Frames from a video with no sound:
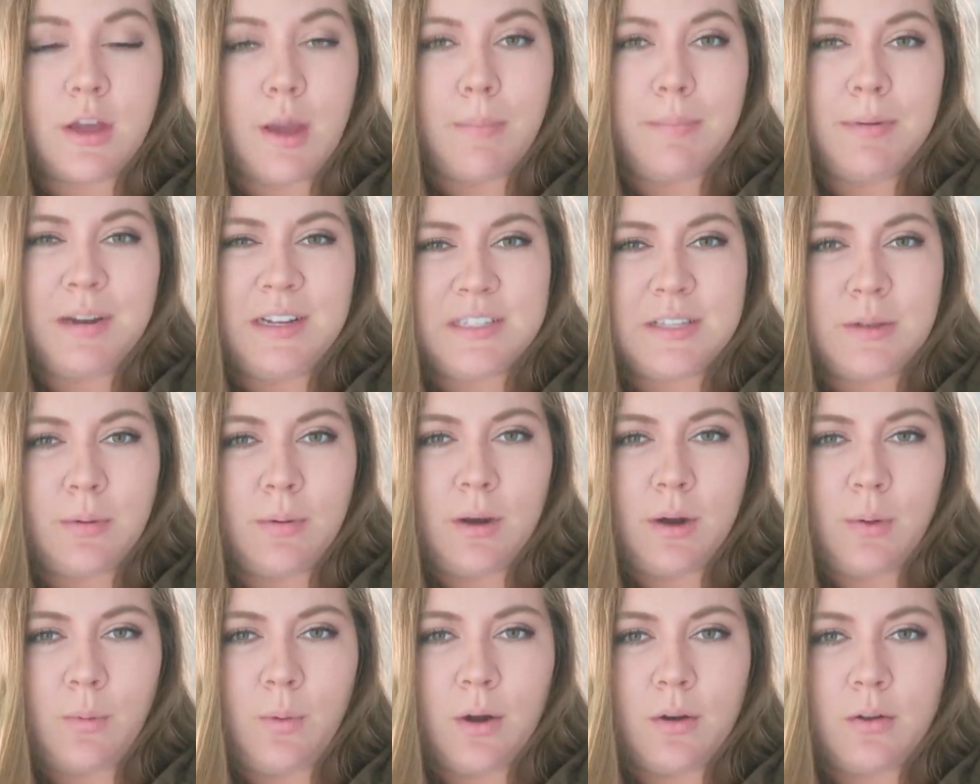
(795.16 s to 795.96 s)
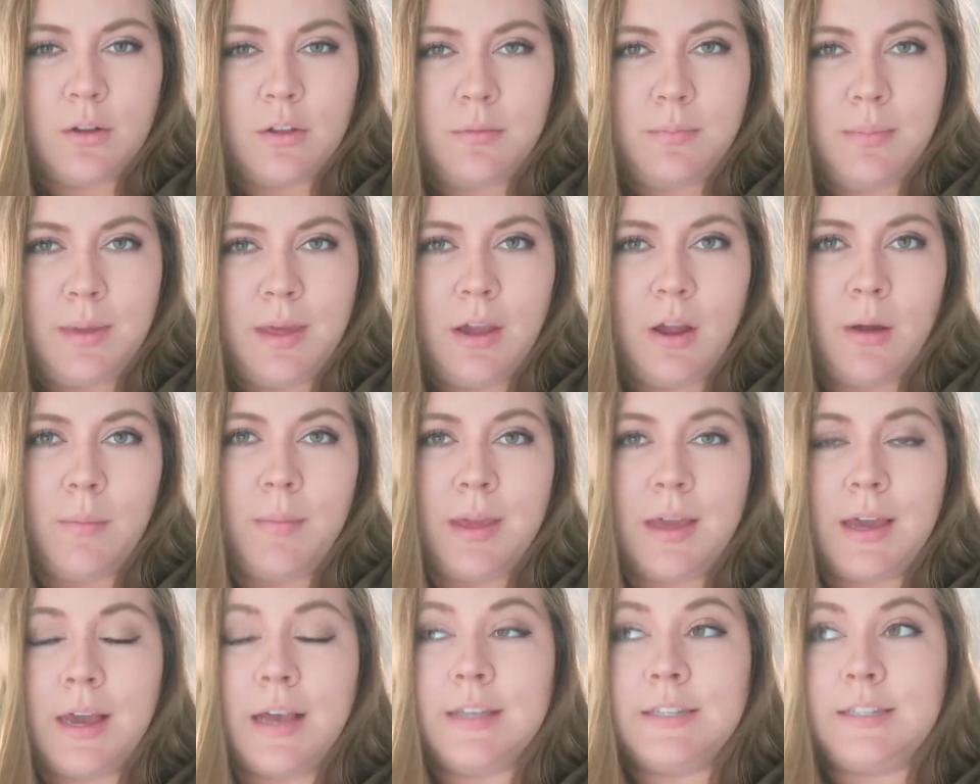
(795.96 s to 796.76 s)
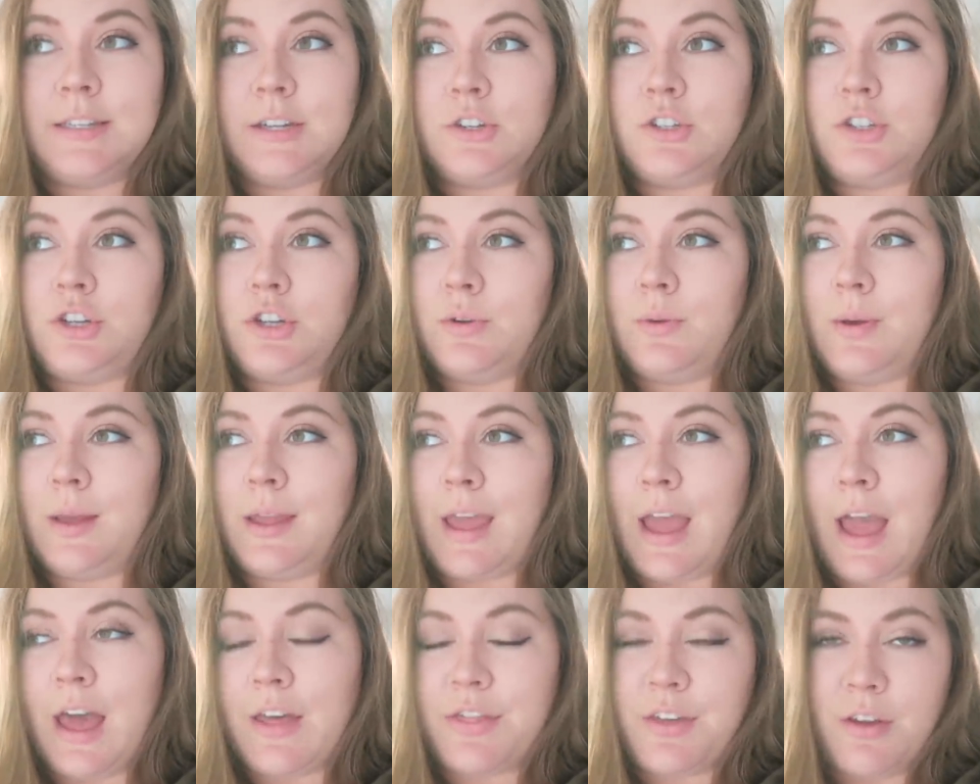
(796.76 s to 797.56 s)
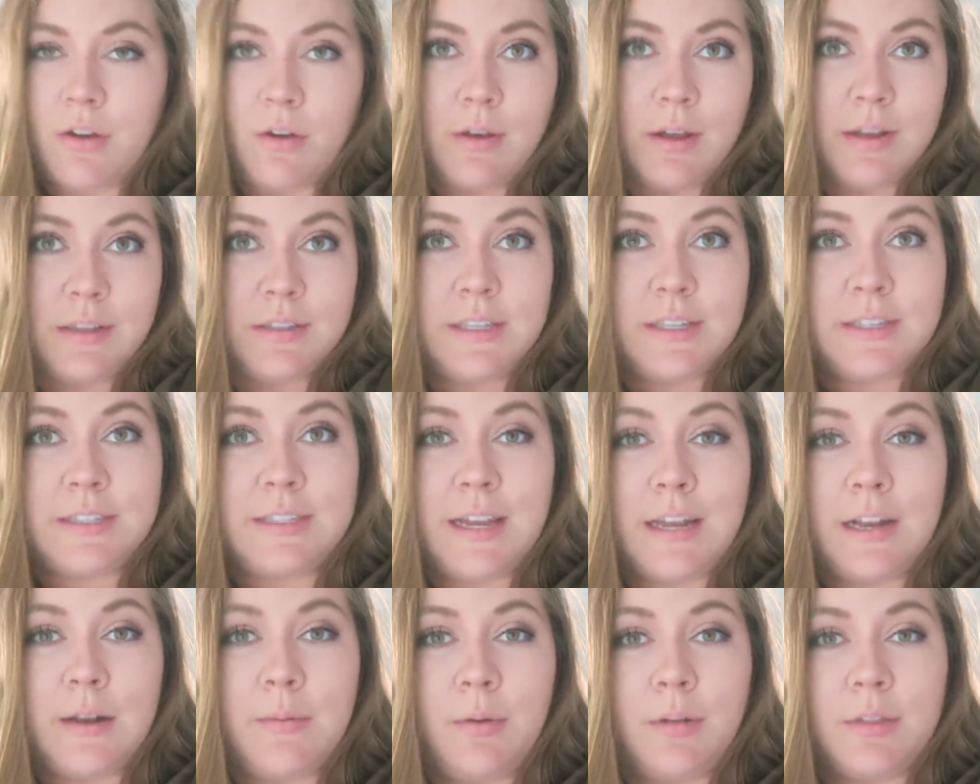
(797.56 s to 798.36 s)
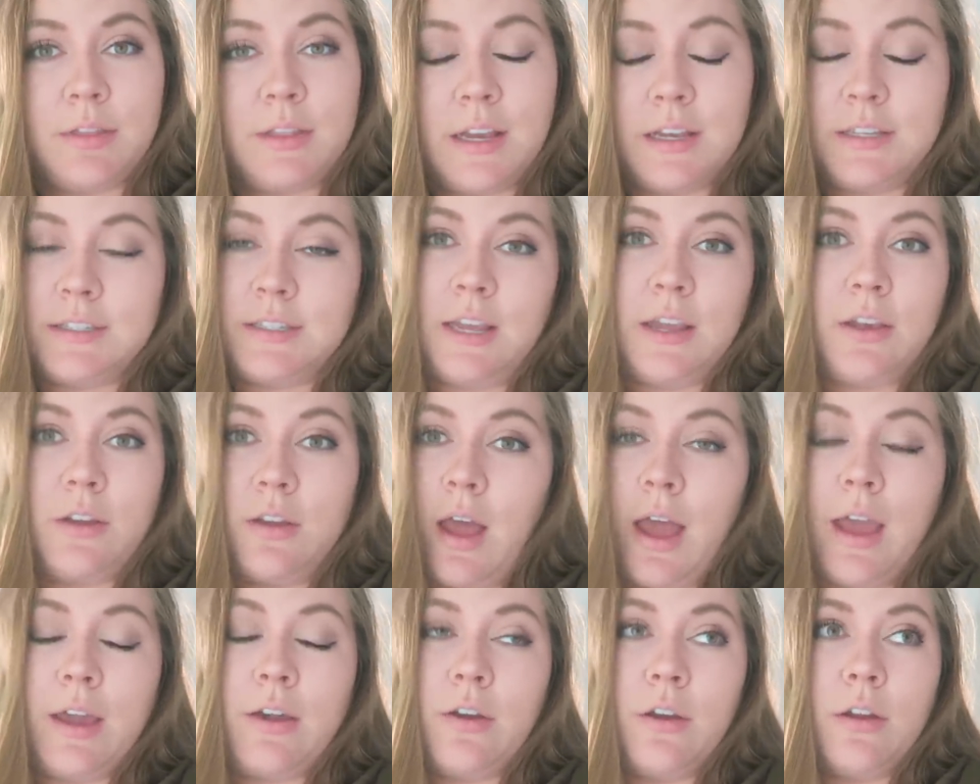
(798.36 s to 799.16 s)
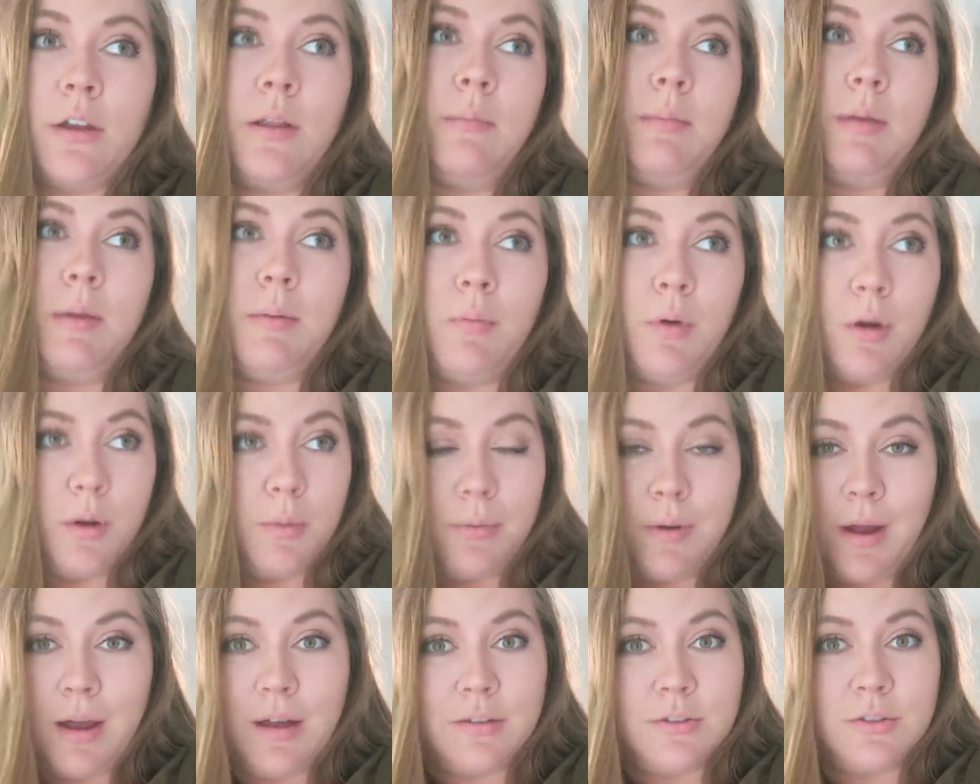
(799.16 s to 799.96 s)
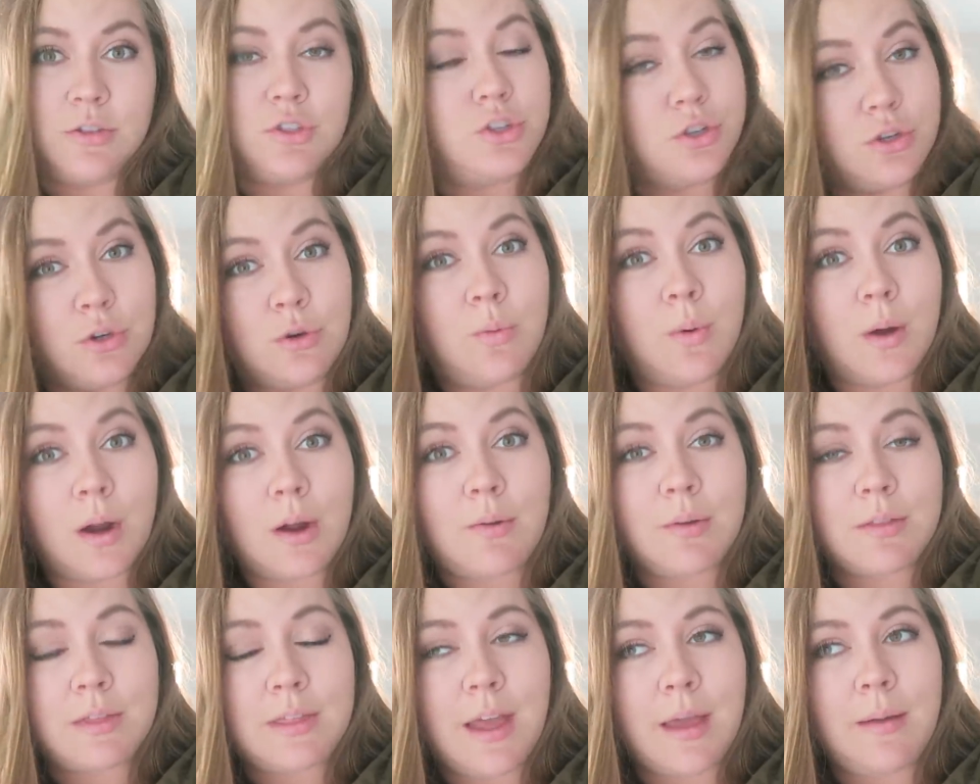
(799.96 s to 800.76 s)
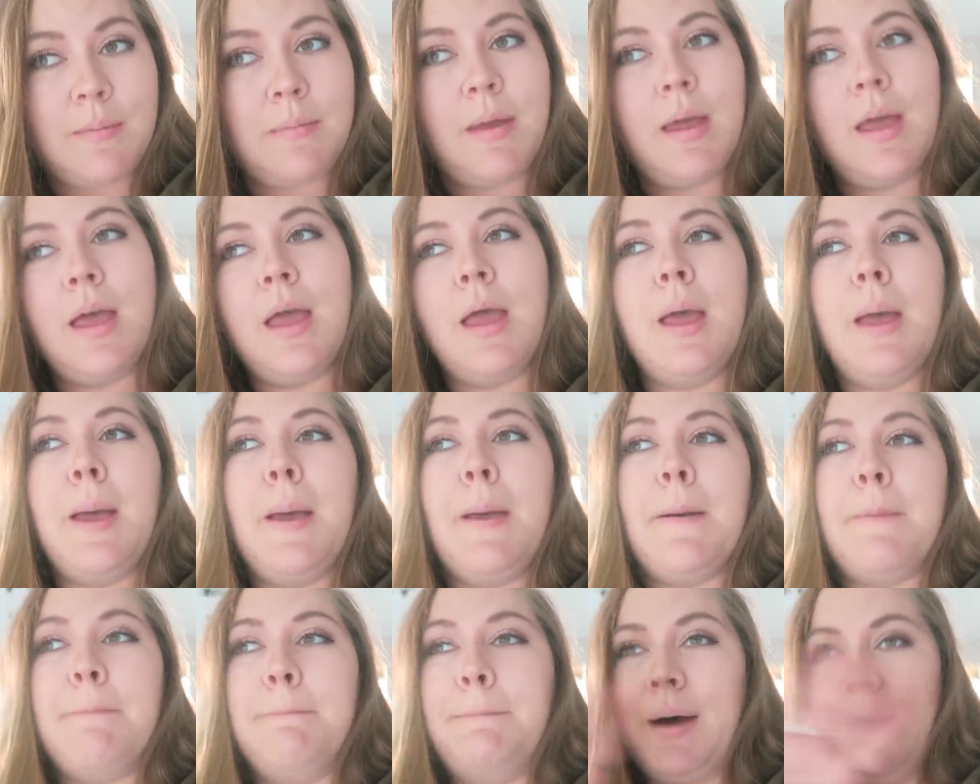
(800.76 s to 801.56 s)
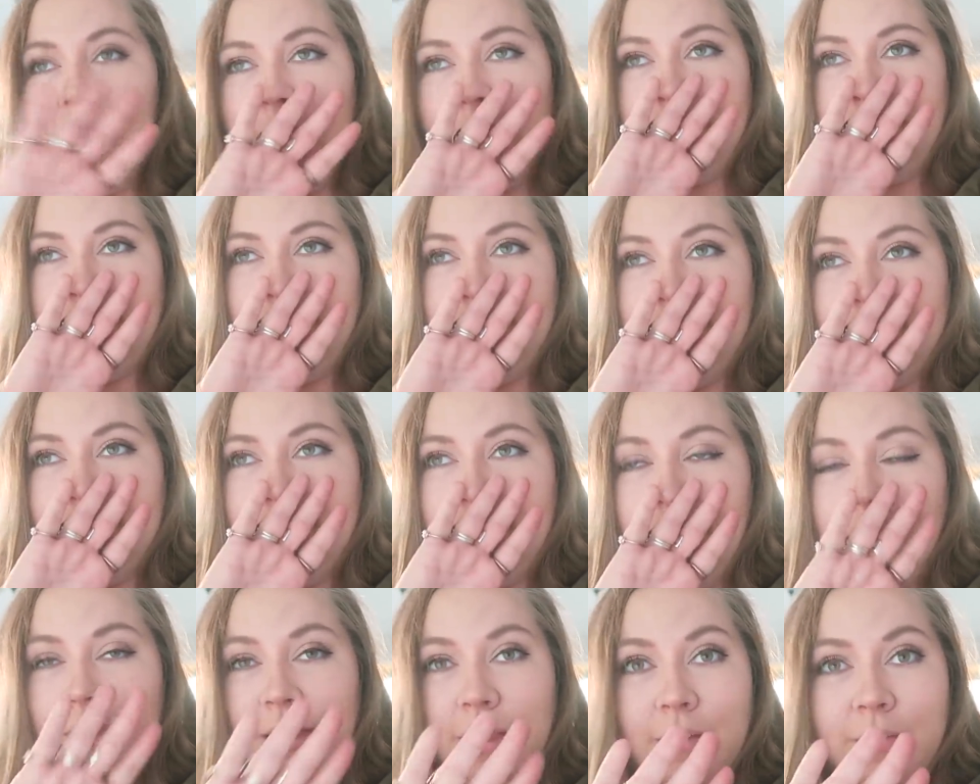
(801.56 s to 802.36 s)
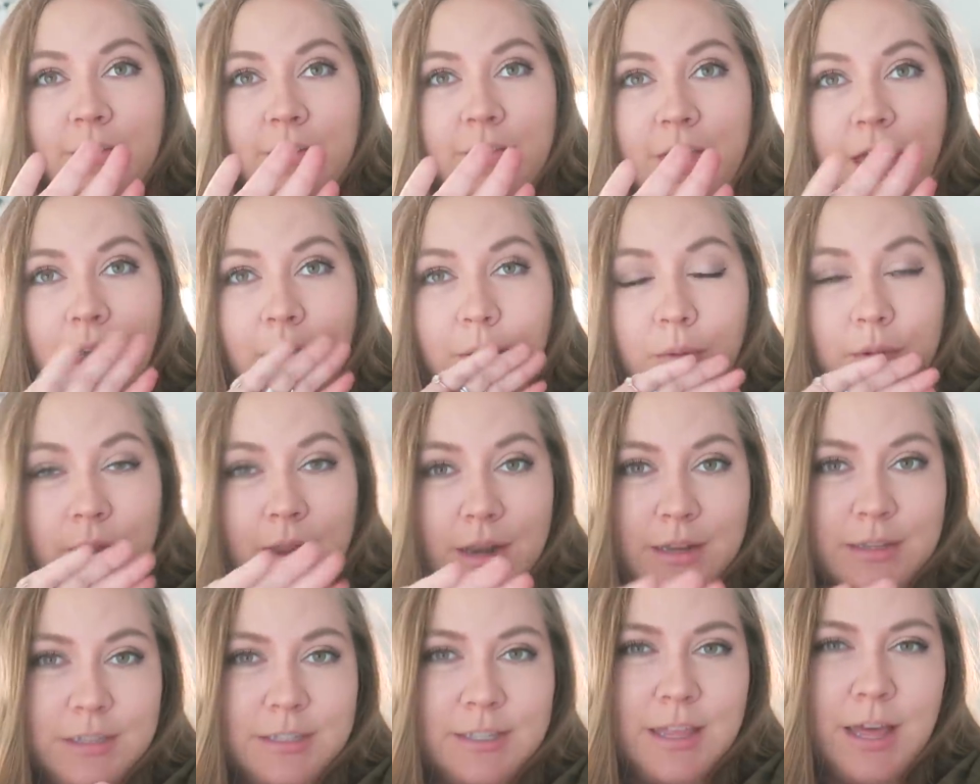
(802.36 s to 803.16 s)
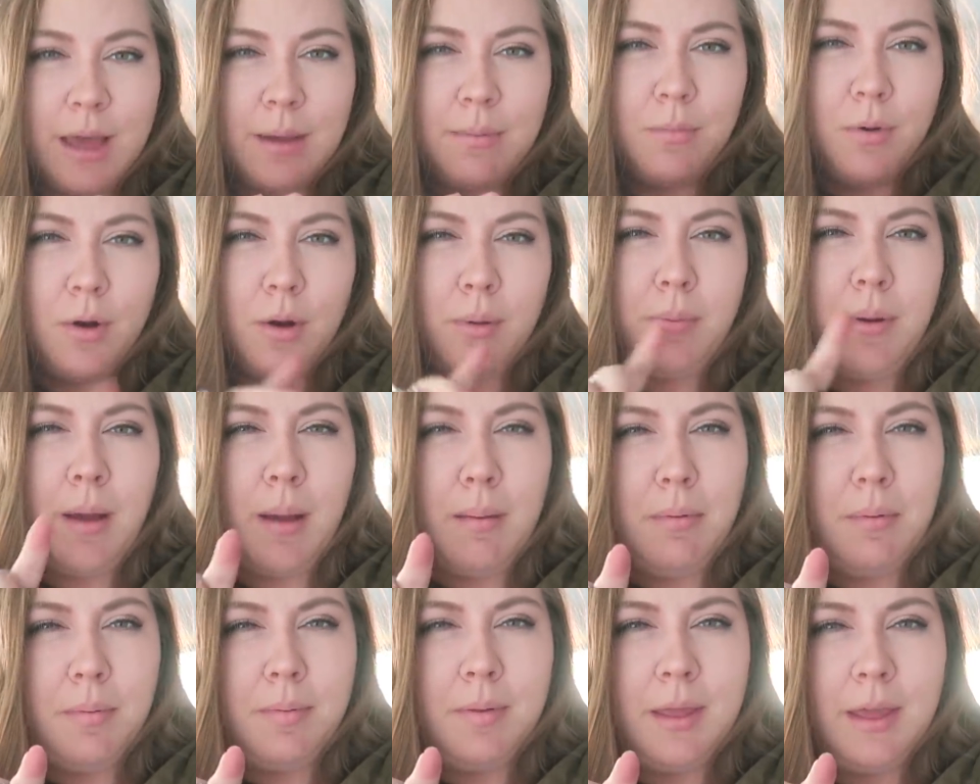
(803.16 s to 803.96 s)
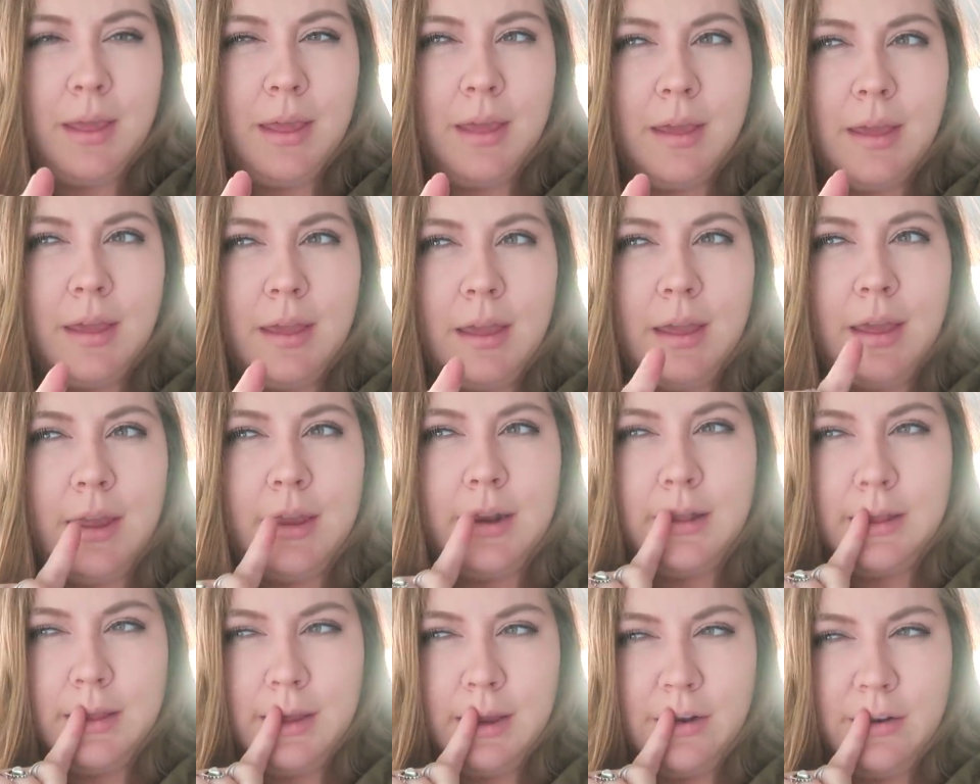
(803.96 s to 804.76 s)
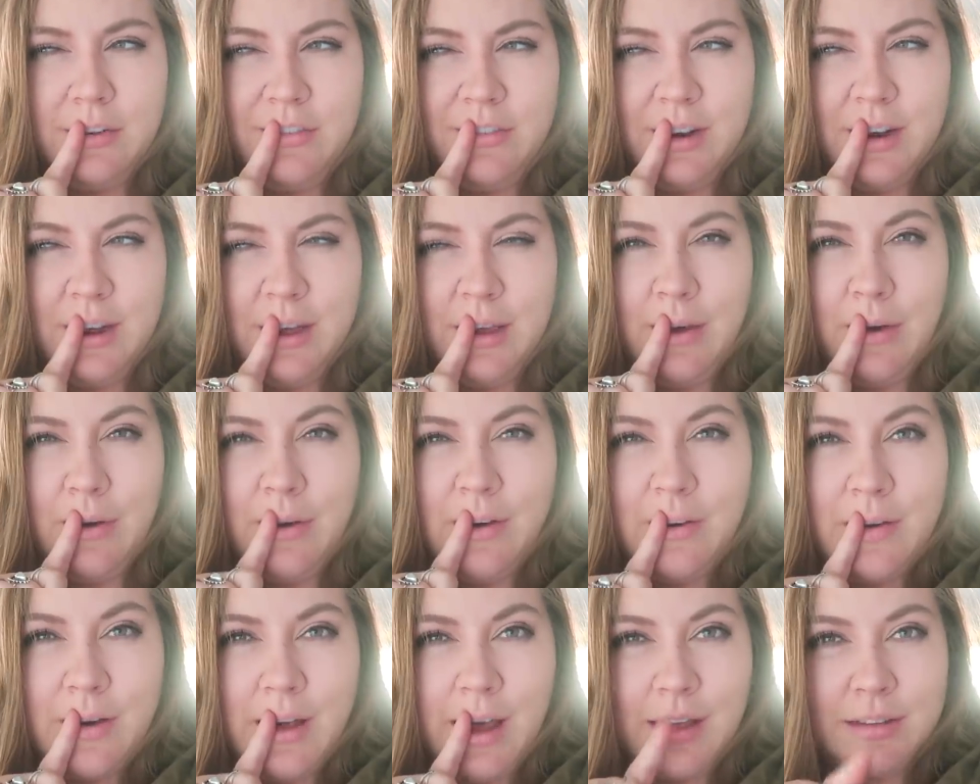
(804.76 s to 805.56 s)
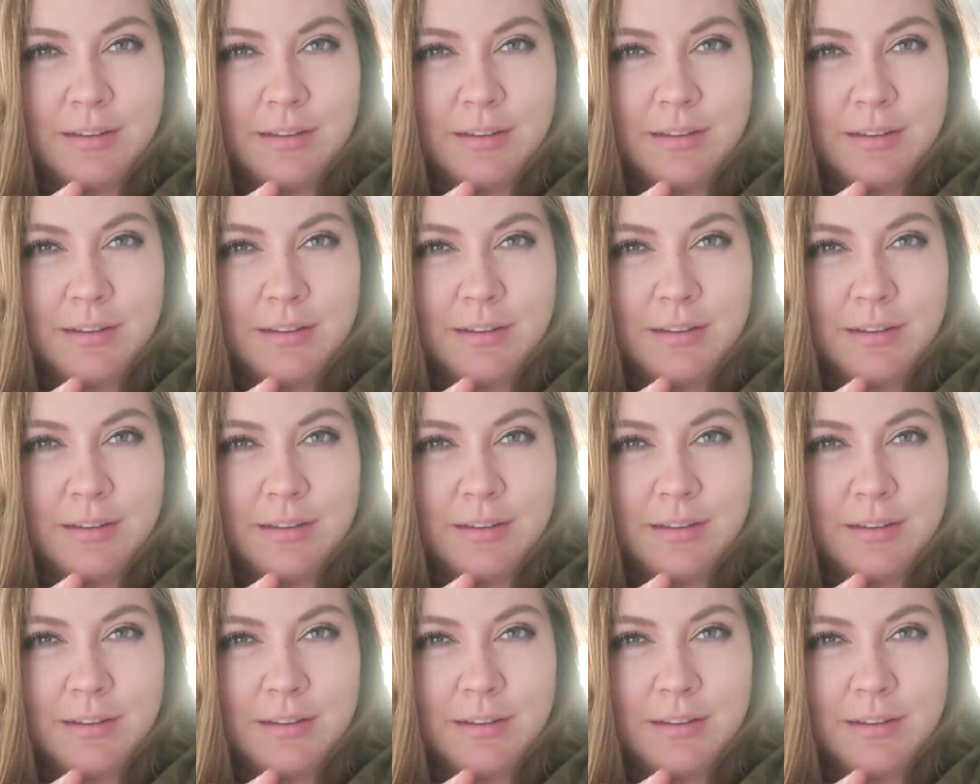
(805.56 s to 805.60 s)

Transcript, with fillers: the companies that wanna work with me are because they're doing ethical and sustainable things. Like I couldn't be more proud to work with them, but enough of that. We'll get into that more probably in a later video.